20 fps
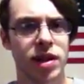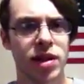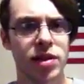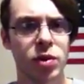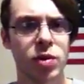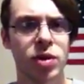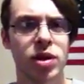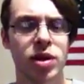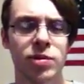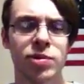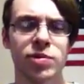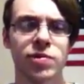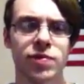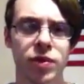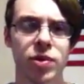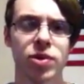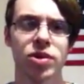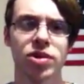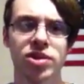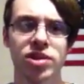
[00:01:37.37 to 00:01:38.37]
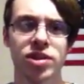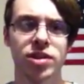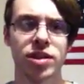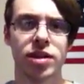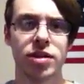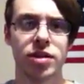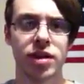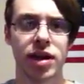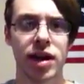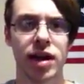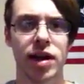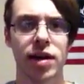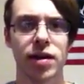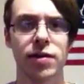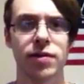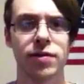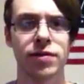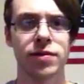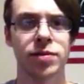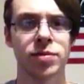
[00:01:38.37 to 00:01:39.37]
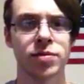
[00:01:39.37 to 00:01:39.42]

I know it comes first. Then you have,